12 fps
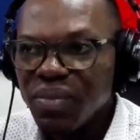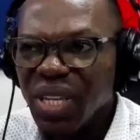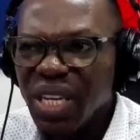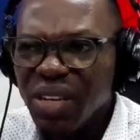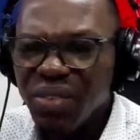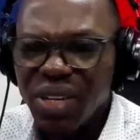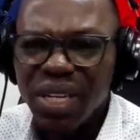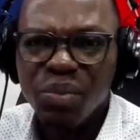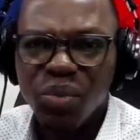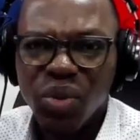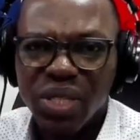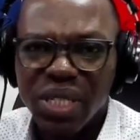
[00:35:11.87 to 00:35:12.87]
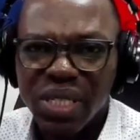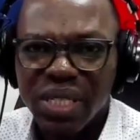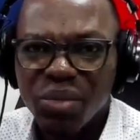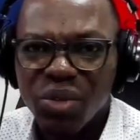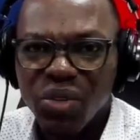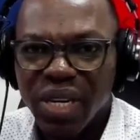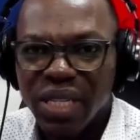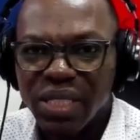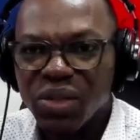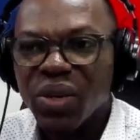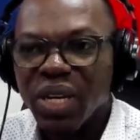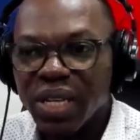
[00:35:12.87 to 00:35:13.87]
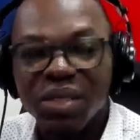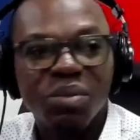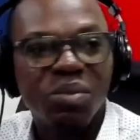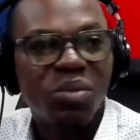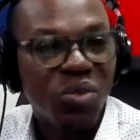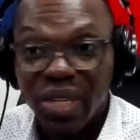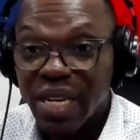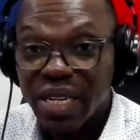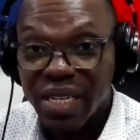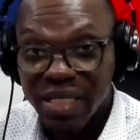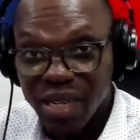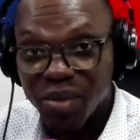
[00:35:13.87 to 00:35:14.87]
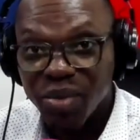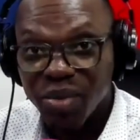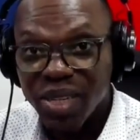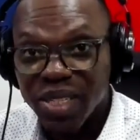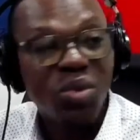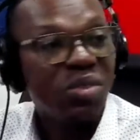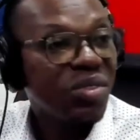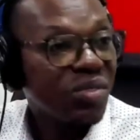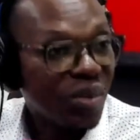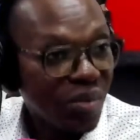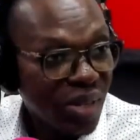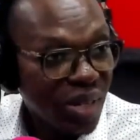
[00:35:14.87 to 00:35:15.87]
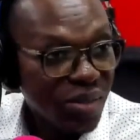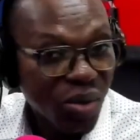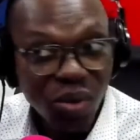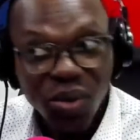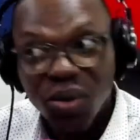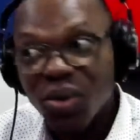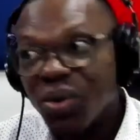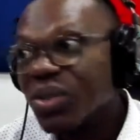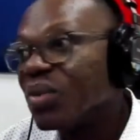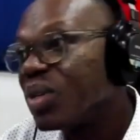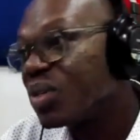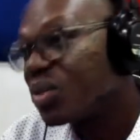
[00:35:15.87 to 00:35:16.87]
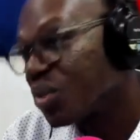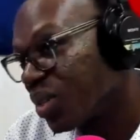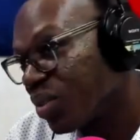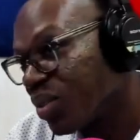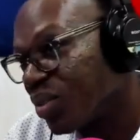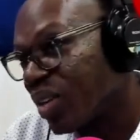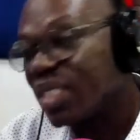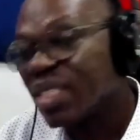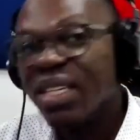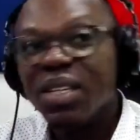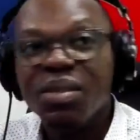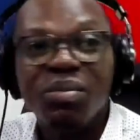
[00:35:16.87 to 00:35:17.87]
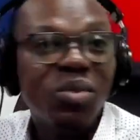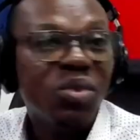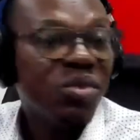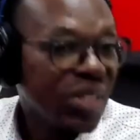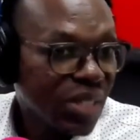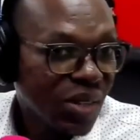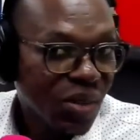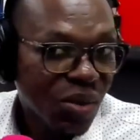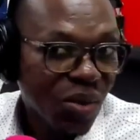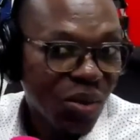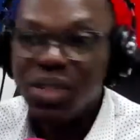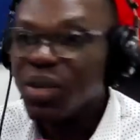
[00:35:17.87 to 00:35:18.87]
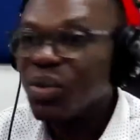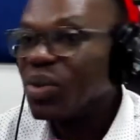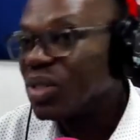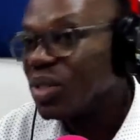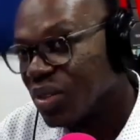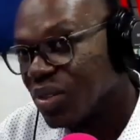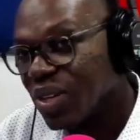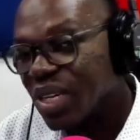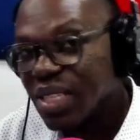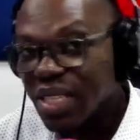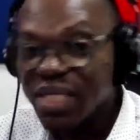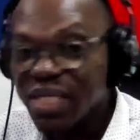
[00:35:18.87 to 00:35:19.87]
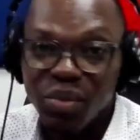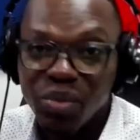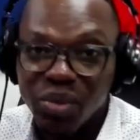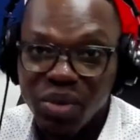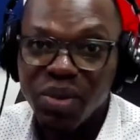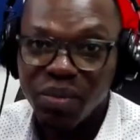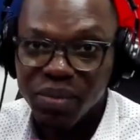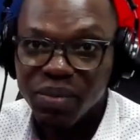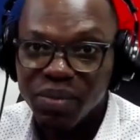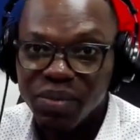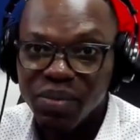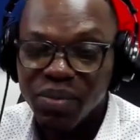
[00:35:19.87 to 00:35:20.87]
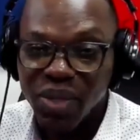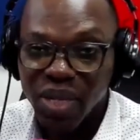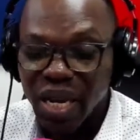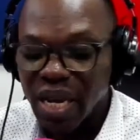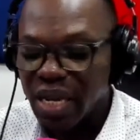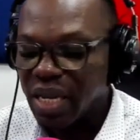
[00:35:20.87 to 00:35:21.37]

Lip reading: If at any point in time you realize that your head is moving like a typewriter, moving from left all the way to the right, moving all the way to the right, there's a problem. Yeah.